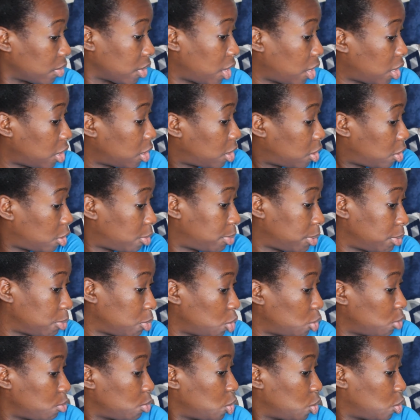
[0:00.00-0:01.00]
And a little bit
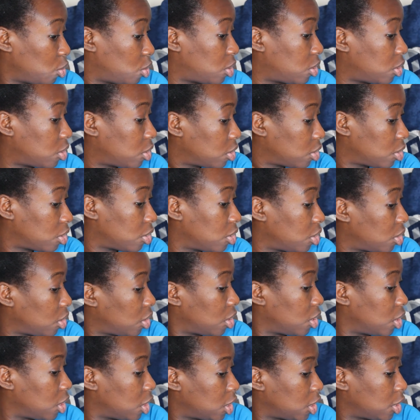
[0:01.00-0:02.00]
more loose,
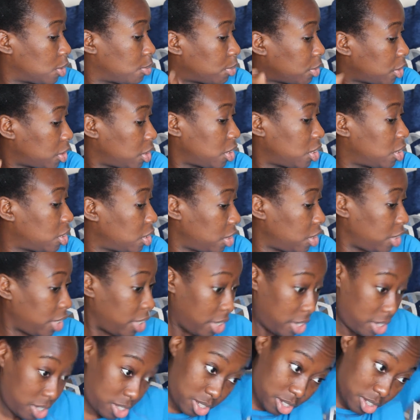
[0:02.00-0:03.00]
especially to the
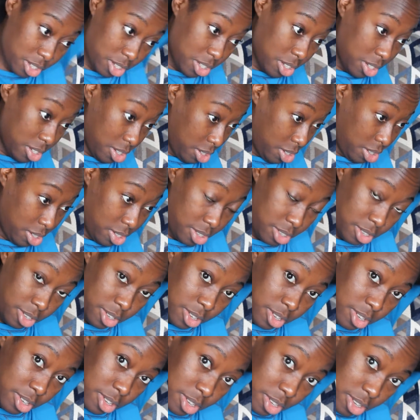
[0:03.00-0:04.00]
ends.
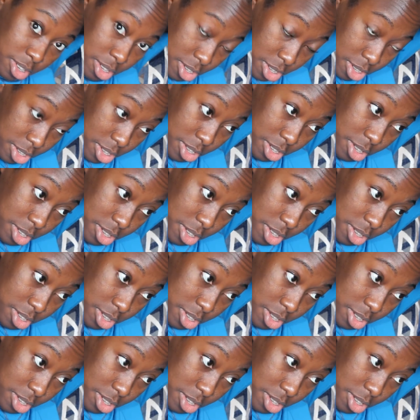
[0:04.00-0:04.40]
And